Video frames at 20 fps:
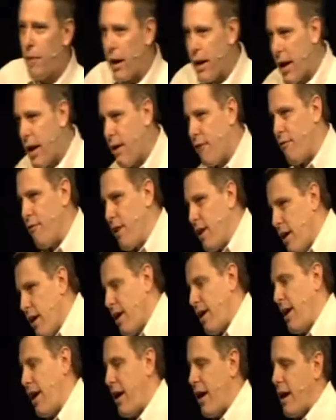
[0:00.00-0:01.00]
they kind of feel
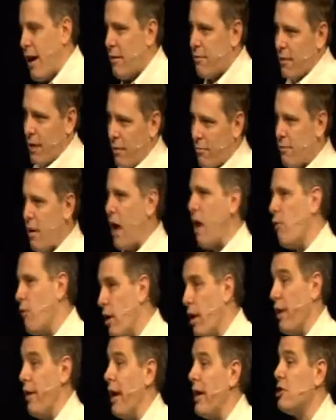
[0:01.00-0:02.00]
like, yeah, I'm not
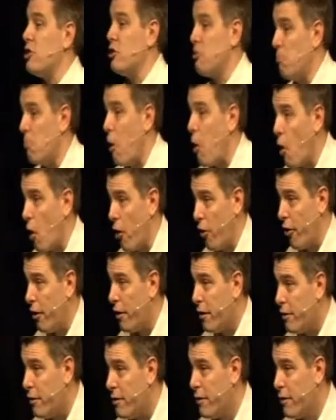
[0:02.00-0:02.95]
really that smart.